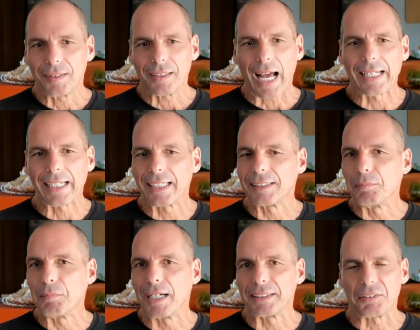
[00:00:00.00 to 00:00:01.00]
aggregate
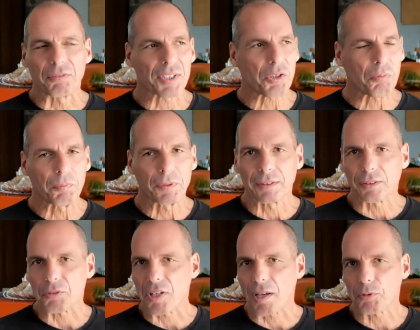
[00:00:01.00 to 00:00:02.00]
demand, investment,
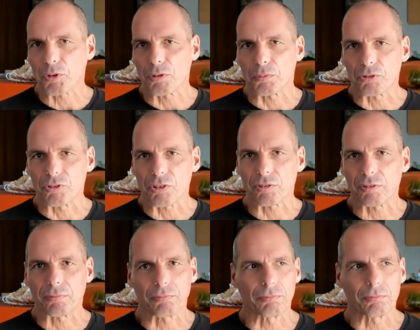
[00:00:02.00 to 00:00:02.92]
consumption was just